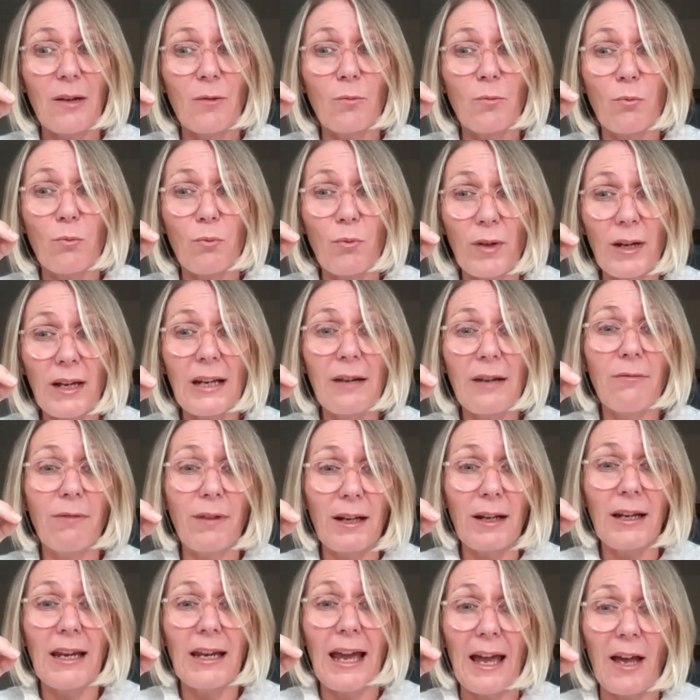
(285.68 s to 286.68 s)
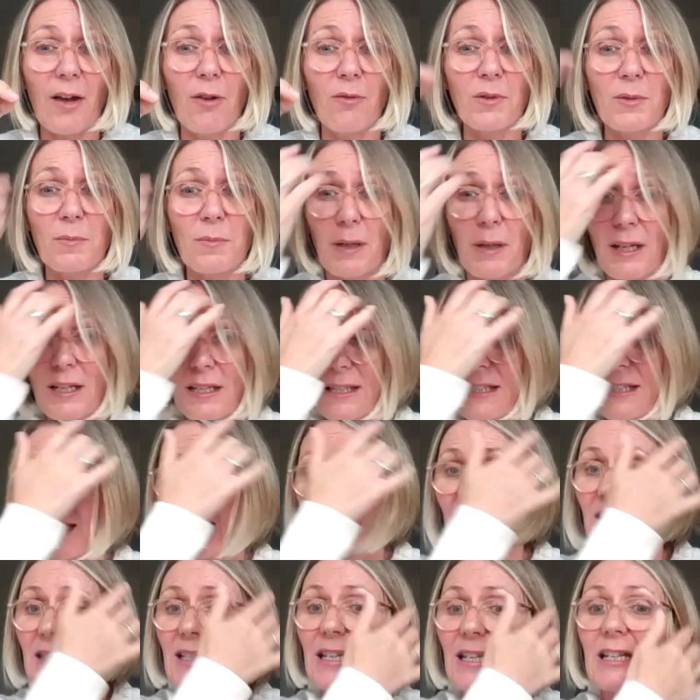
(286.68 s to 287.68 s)
really, really helps, because
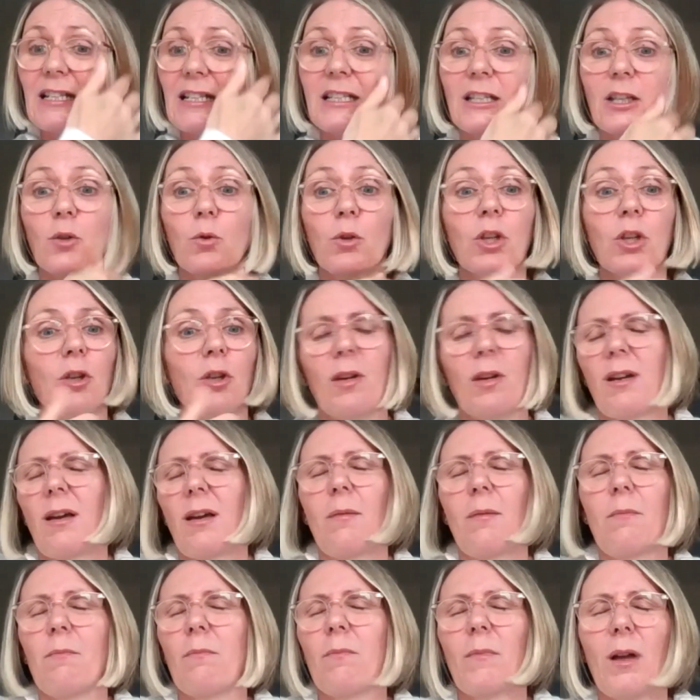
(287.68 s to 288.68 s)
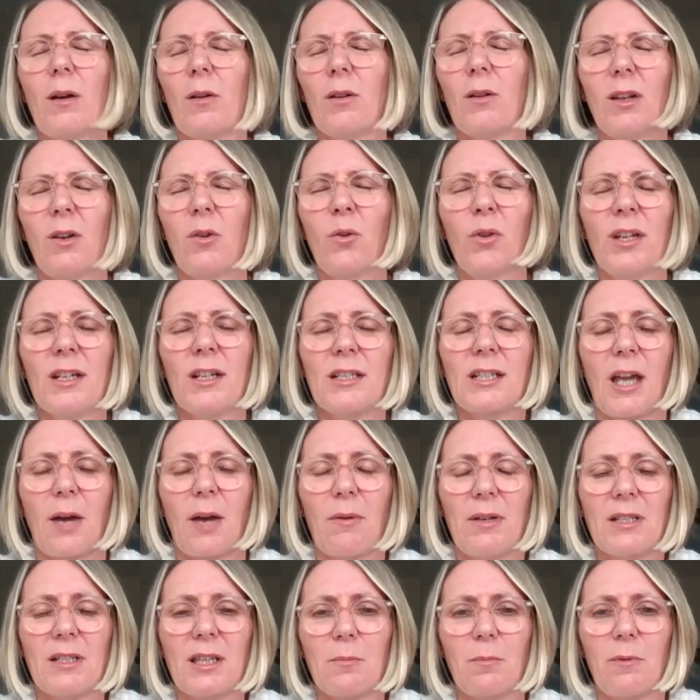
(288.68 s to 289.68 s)
yes, it's lawyers
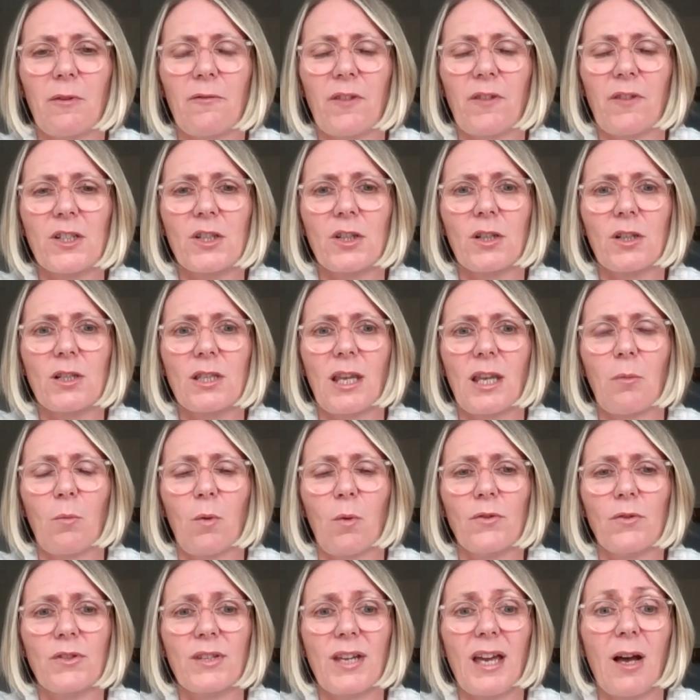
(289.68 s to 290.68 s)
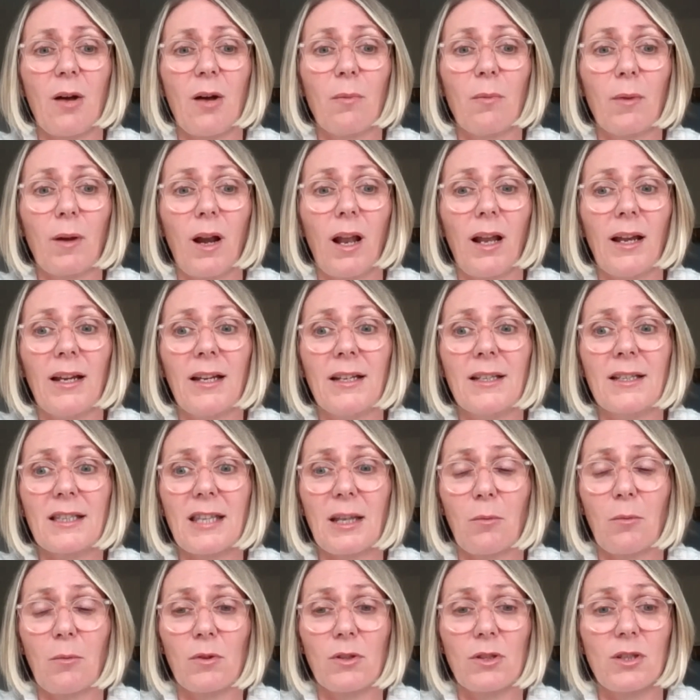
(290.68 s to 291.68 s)
go into the profession because they want to help clients,
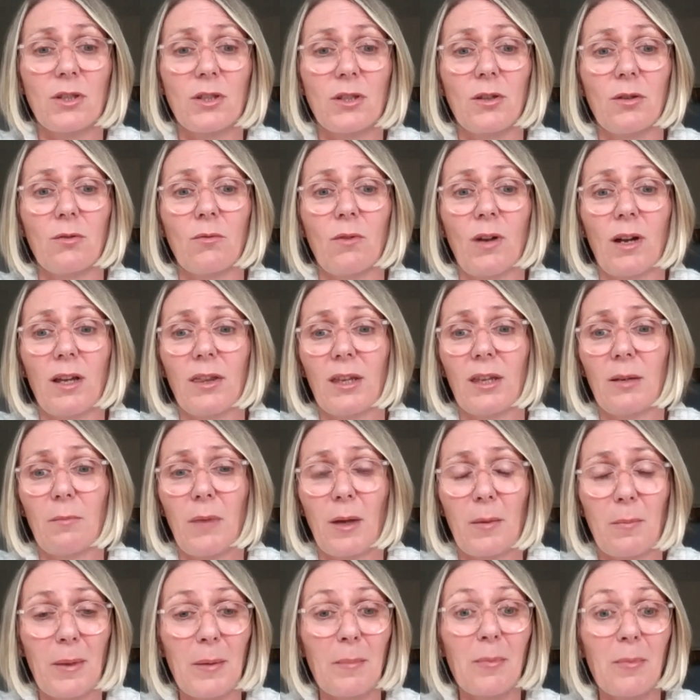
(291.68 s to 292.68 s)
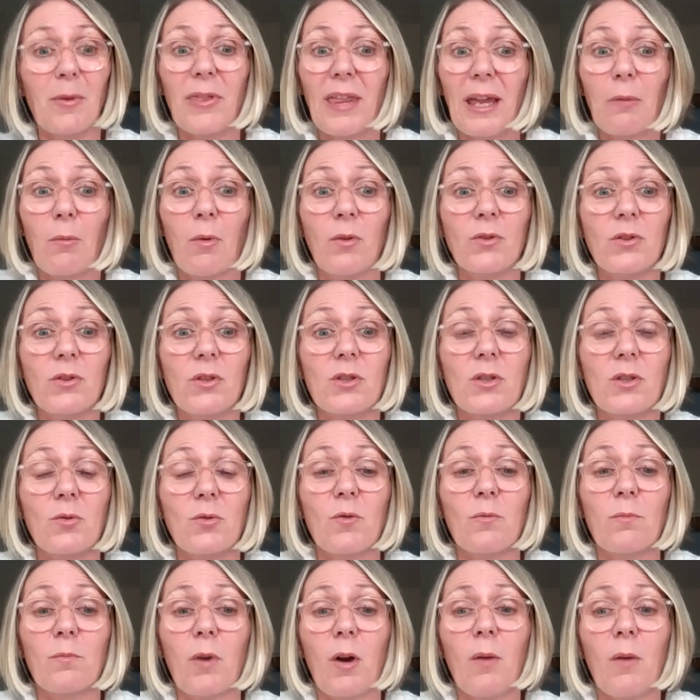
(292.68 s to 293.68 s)
they want to do the right thing by people, they want to
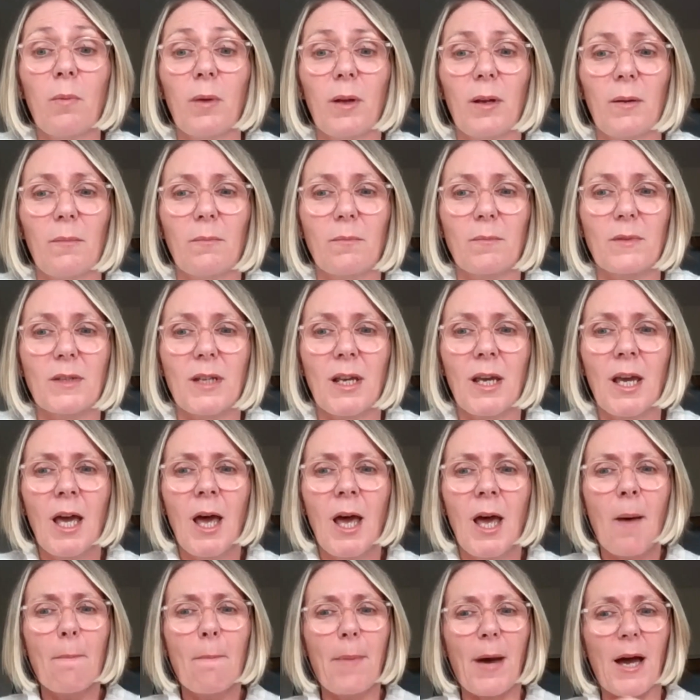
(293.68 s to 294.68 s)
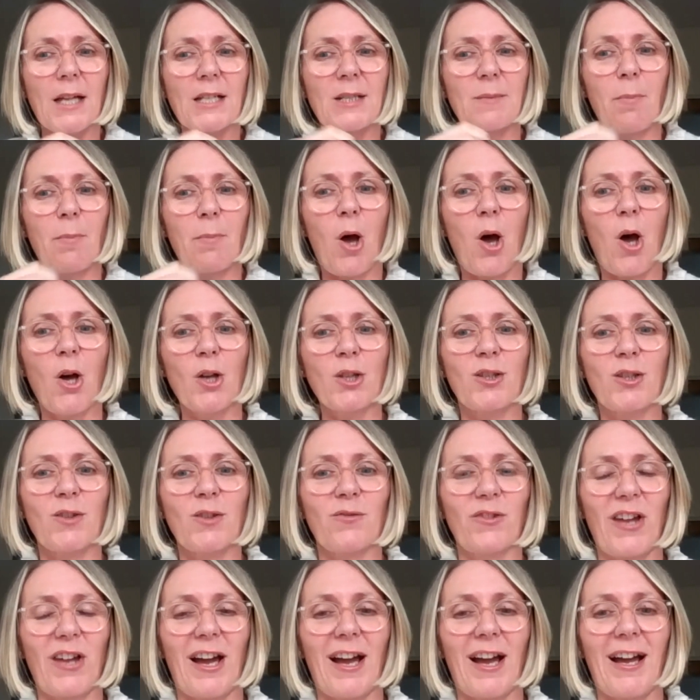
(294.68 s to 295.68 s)
solve problems. But as part
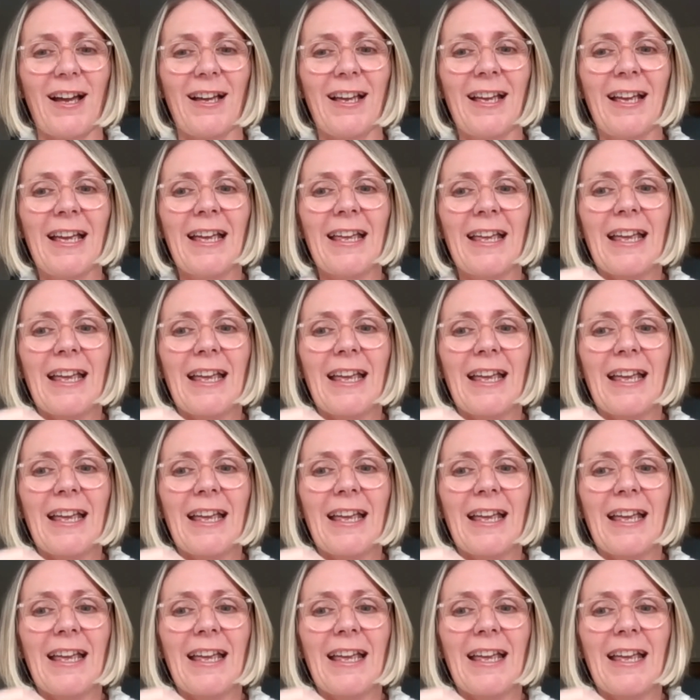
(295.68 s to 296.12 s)
of that,